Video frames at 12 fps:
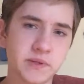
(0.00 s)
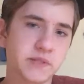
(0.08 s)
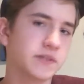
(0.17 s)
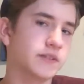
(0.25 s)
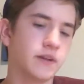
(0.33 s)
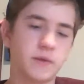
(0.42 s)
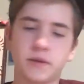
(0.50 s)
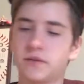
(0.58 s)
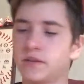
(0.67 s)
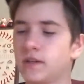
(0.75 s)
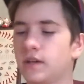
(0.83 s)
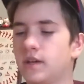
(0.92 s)
this. I mean,
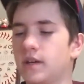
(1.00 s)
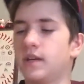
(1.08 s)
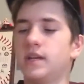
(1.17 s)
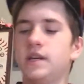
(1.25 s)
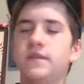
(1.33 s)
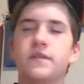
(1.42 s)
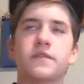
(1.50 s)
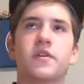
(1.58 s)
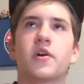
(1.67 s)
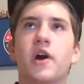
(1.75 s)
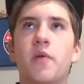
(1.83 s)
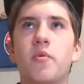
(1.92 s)
even if
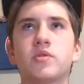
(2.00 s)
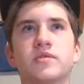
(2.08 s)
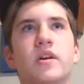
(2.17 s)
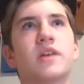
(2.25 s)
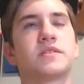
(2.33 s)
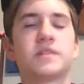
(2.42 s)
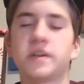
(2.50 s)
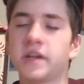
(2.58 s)
the Cowboys lost,